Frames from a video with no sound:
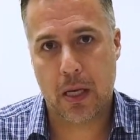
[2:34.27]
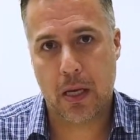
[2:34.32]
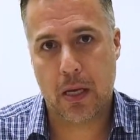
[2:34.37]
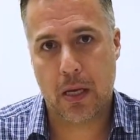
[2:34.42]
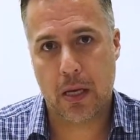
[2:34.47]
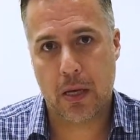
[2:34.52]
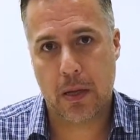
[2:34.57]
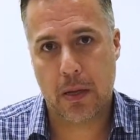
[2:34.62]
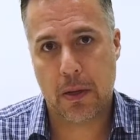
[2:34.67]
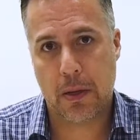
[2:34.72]

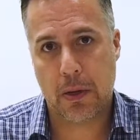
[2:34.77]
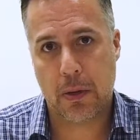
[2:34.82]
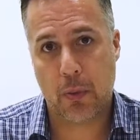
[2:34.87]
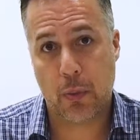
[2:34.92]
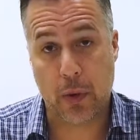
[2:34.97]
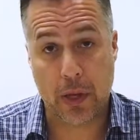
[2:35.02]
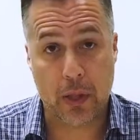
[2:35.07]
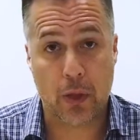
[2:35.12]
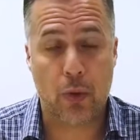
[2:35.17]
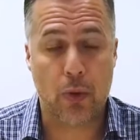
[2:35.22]
Uh,
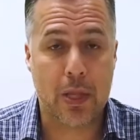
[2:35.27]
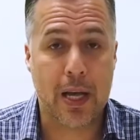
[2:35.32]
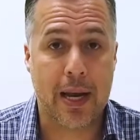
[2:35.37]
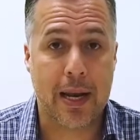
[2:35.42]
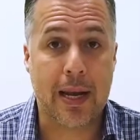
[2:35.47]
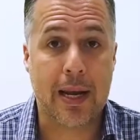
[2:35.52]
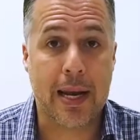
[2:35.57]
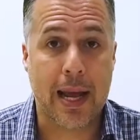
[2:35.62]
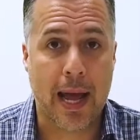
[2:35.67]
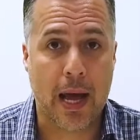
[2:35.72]
we do
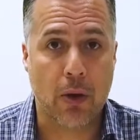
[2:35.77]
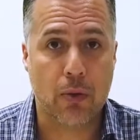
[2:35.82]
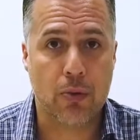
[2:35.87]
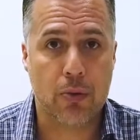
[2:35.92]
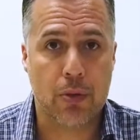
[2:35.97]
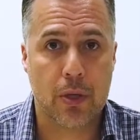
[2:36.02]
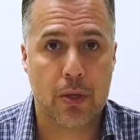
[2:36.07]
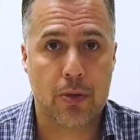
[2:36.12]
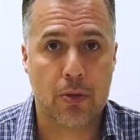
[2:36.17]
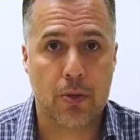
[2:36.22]
that
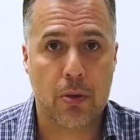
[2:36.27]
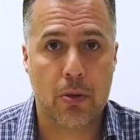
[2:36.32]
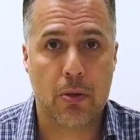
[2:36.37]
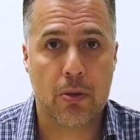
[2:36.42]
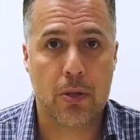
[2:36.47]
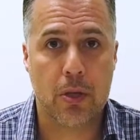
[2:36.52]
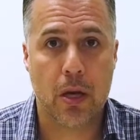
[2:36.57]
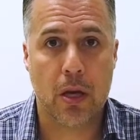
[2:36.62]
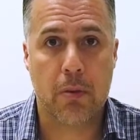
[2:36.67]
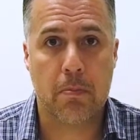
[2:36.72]
in-house. It's
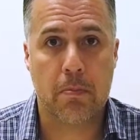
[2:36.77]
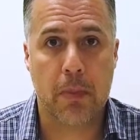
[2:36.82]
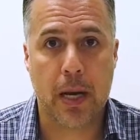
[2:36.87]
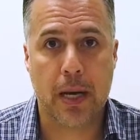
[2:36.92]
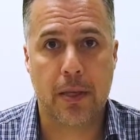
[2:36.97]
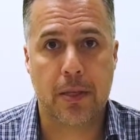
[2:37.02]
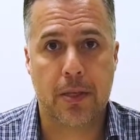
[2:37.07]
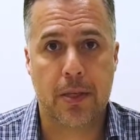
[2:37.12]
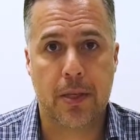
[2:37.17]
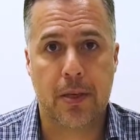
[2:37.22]
all done
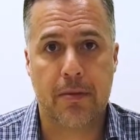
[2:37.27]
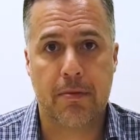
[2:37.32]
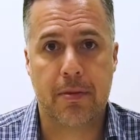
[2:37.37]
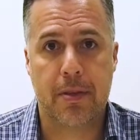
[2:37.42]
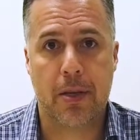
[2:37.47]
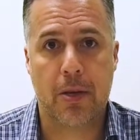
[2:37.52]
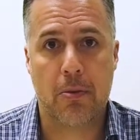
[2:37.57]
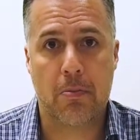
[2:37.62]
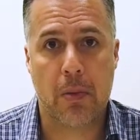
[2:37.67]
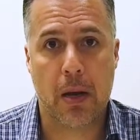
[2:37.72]
by
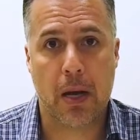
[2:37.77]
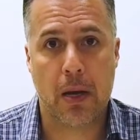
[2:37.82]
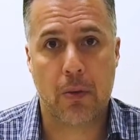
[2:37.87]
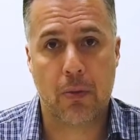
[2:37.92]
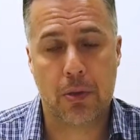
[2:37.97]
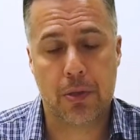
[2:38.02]
TFT Pneumatic.